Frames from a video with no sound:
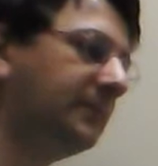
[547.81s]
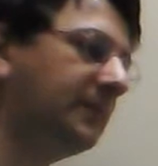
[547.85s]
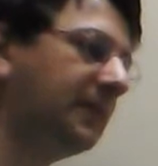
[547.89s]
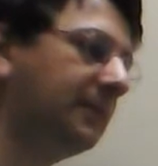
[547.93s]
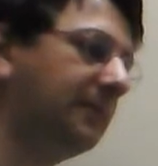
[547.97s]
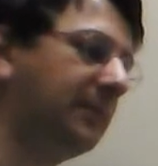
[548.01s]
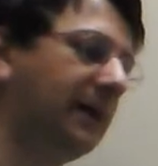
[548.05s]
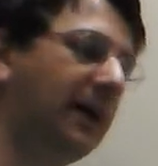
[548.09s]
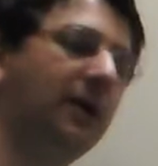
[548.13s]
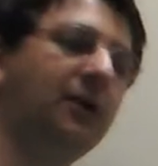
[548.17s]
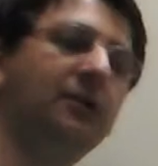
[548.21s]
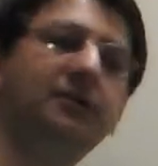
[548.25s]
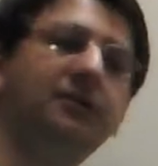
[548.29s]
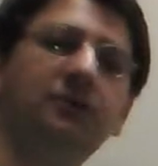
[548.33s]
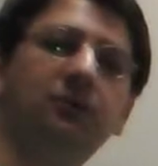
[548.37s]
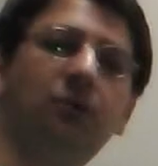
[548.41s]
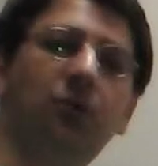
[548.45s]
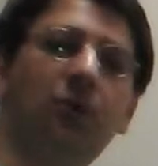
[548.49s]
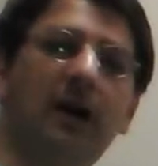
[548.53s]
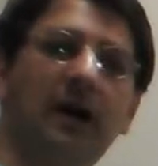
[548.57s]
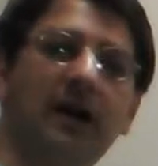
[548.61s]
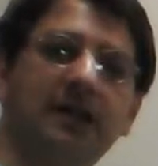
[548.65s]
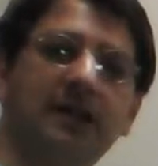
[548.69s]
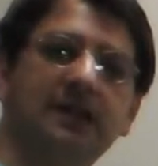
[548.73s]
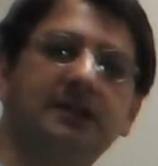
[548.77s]
But
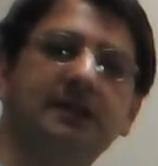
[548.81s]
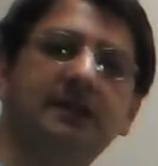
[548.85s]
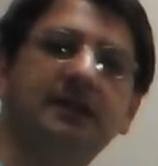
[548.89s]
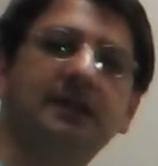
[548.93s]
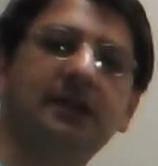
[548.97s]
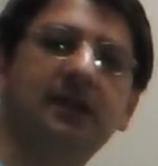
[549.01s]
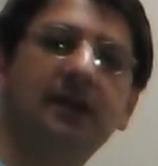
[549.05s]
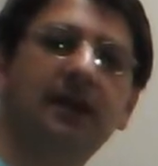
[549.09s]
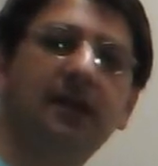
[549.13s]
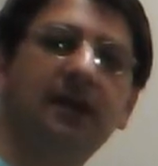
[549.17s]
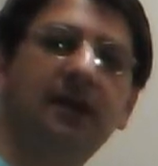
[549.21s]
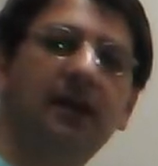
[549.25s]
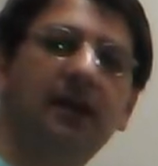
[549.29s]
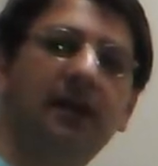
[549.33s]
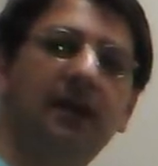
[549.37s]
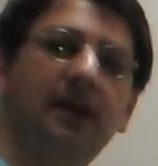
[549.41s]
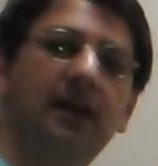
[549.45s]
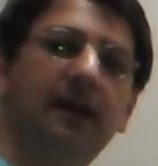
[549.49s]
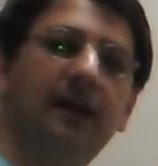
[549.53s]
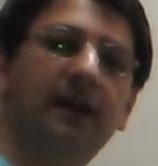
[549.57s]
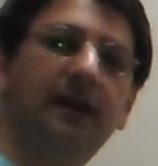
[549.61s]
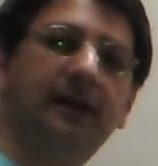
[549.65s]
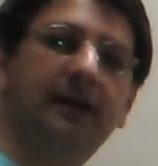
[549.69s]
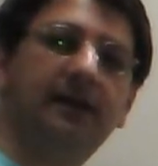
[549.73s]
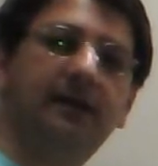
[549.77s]
otherwise,
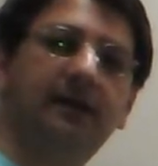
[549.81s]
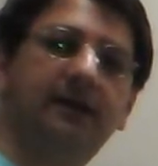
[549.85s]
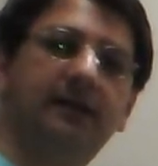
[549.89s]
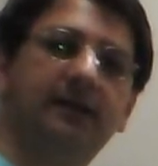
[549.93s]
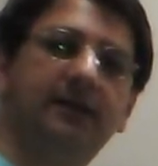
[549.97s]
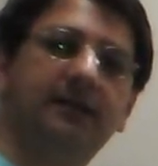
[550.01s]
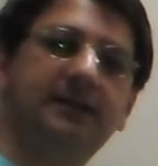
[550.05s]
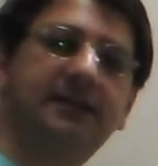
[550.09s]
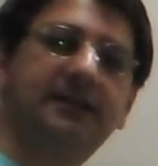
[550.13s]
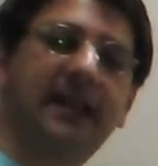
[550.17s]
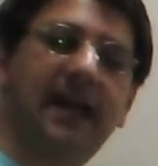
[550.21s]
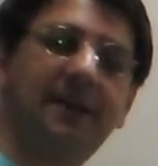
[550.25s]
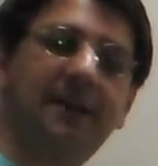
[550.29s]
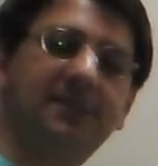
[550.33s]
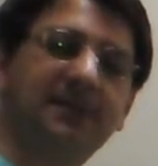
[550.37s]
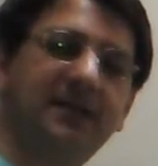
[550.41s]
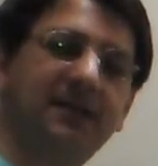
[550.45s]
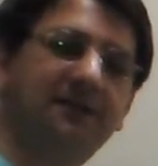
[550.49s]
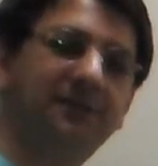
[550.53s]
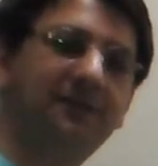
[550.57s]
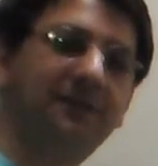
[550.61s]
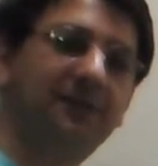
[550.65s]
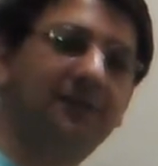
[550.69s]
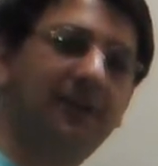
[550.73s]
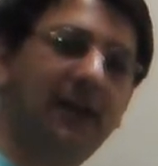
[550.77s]
taps
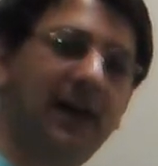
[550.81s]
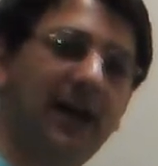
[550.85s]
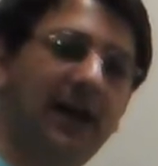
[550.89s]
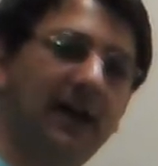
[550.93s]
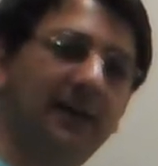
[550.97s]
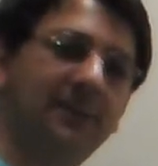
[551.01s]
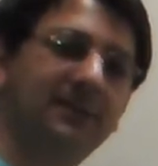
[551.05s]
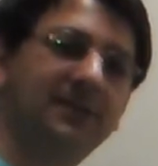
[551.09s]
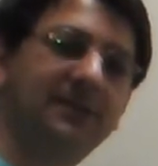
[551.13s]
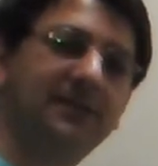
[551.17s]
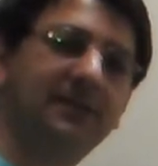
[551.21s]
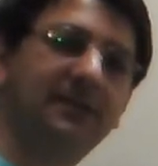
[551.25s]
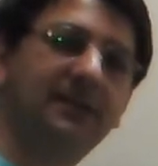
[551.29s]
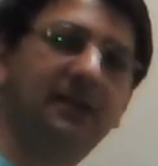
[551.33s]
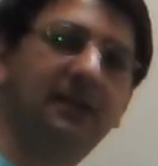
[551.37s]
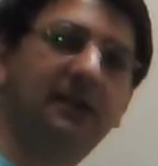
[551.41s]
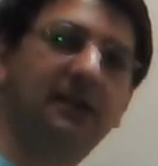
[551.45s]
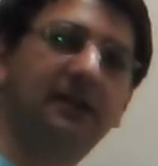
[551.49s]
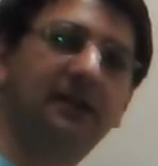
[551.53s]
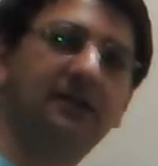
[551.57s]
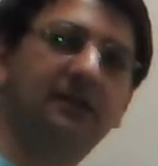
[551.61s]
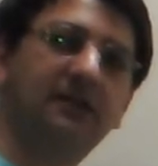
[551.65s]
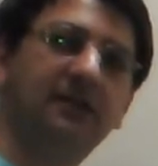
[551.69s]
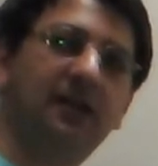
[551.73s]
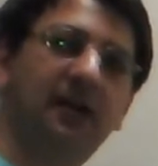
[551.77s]
and flaps
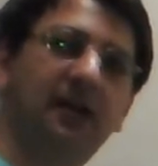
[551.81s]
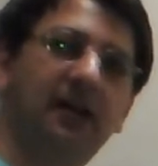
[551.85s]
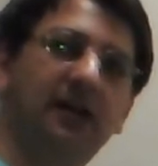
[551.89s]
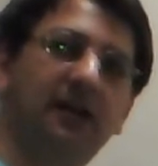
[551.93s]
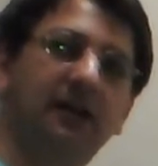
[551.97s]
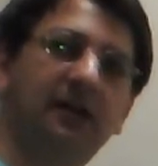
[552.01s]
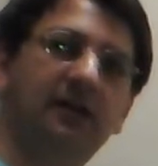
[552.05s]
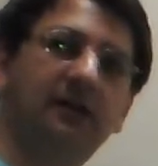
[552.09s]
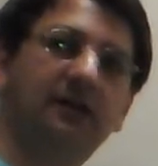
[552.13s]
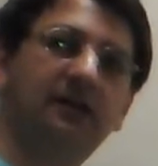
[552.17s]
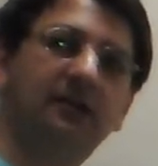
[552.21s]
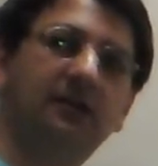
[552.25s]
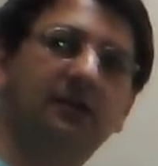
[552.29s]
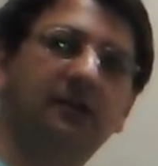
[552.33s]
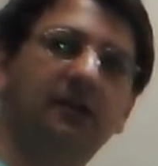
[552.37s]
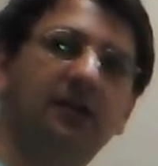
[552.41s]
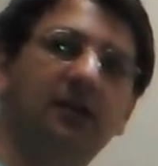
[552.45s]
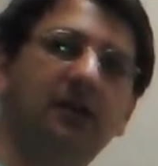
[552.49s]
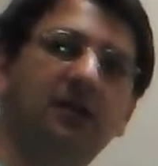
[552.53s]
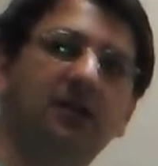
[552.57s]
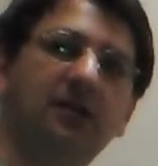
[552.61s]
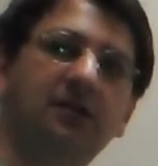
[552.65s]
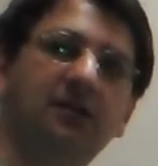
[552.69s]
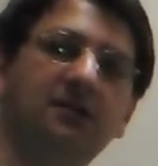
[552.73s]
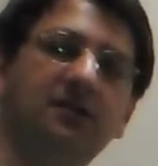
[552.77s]
are
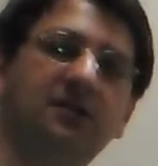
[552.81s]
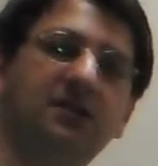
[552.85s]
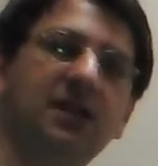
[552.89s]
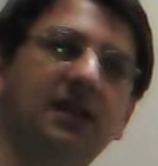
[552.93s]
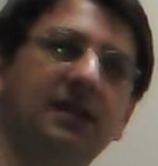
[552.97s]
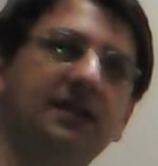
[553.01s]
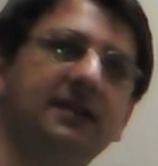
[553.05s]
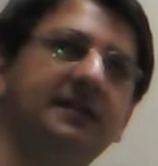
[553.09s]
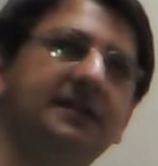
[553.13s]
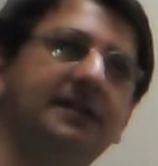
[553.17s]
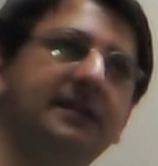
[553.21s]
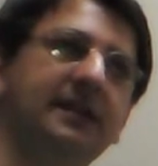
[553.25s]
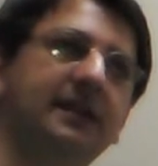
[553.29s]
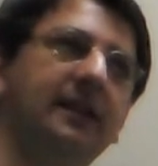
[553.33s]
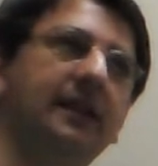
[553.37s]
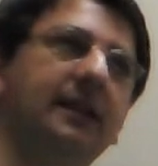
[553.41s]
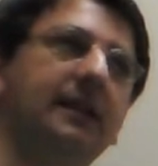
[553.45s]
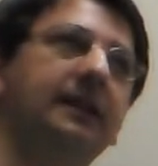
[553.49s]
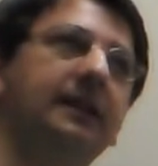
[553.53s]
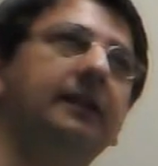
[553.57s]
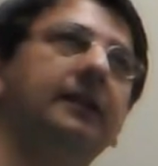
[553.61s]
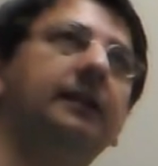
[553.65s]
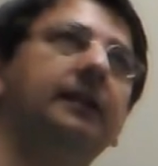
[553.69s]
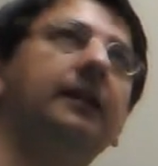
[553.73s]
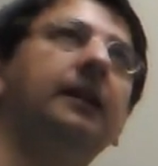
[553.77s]
just
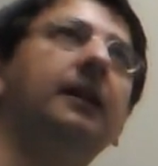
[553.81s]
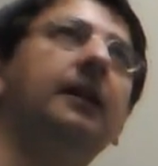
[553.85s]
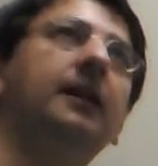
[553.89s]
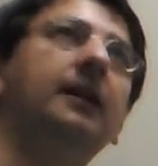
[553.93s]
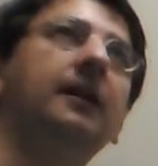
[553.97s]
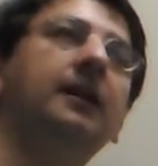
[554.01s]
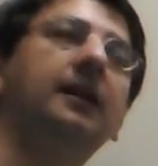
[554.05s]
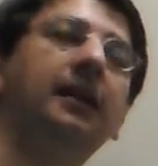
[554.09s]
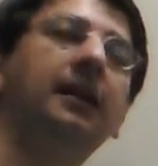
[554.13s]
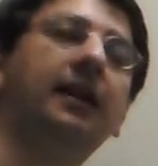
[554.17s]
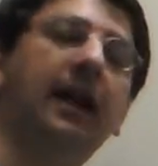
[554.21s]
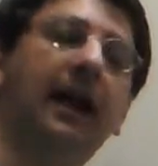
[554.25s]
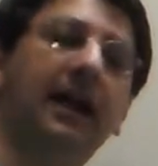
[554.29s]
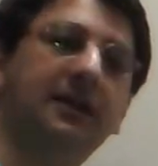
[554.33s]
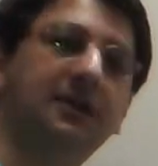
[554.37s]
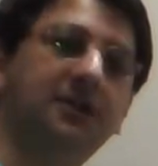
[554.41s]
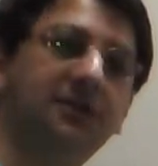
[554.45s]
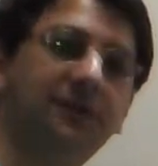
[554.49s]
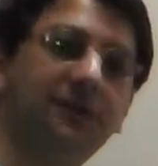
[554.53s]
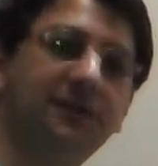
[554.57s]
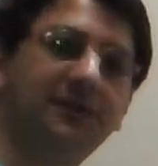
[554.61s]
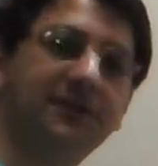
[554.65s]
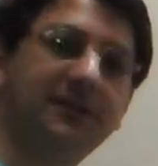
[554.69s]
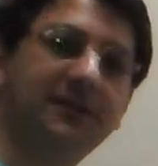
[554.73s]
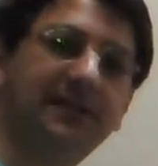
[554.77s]
a kind
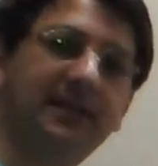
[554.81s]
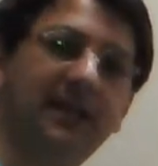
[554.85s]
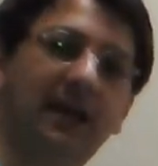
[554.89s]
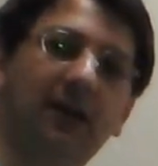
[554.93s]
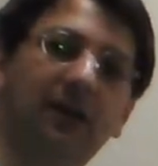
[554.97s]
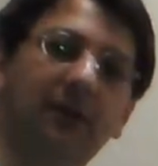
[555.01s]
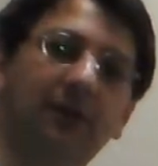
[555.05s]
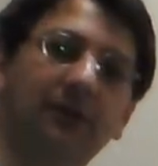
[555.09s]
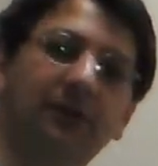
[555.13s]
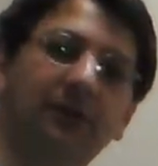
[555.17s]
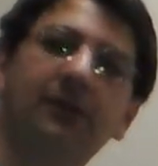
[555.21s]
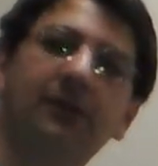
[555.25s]
of sound